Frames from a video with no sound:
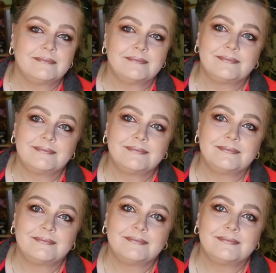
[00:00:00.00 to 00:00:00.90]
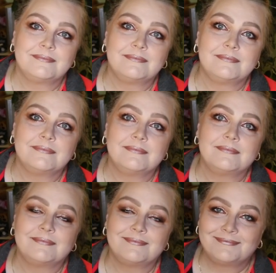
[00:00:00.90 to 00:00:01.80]

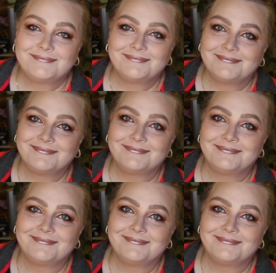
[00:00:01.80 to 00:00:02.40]
[no speech]